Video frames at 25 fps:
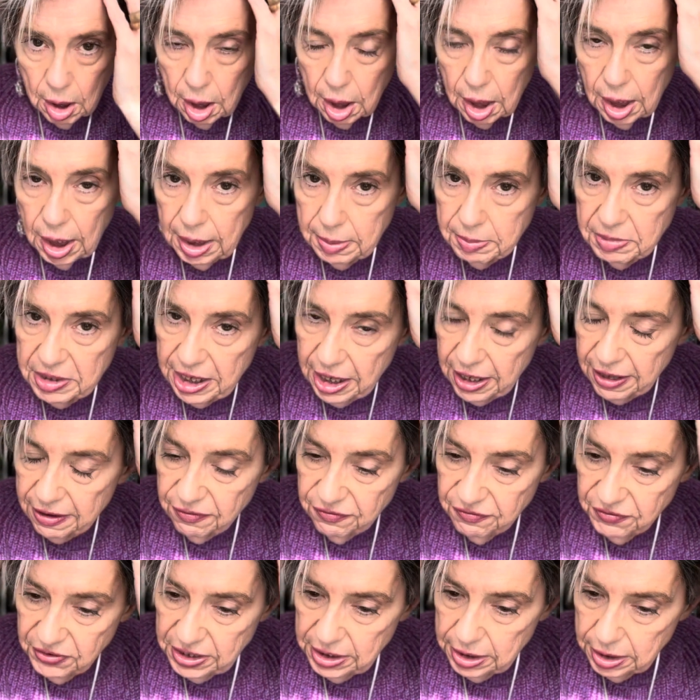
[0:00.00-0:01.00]
I'm not a
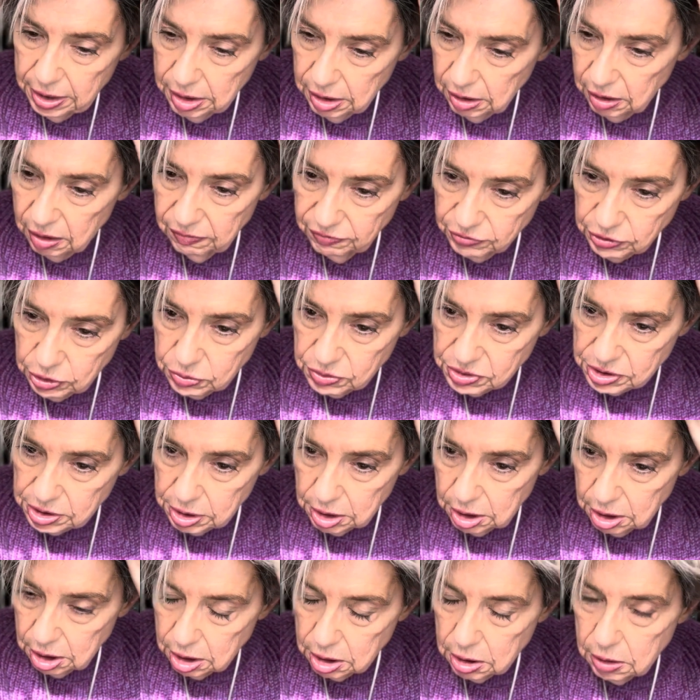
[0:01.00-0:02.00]
fan of using
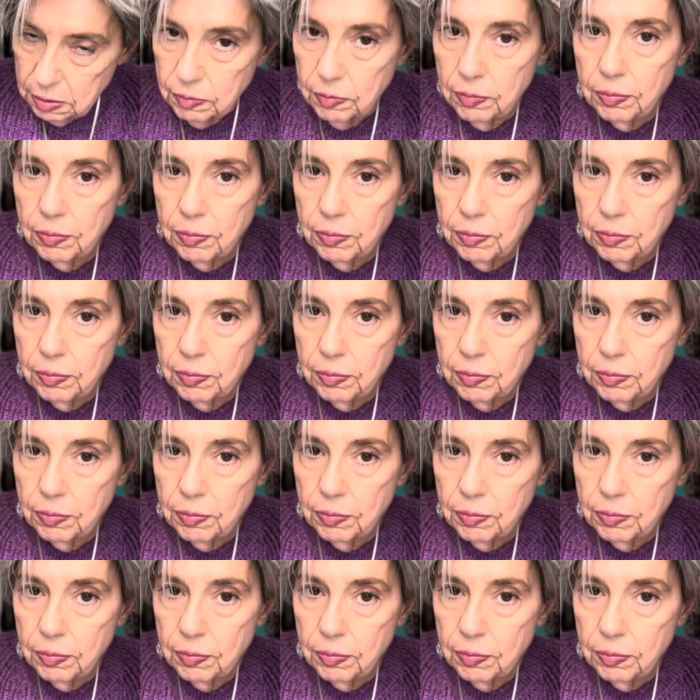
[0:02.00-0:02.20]
it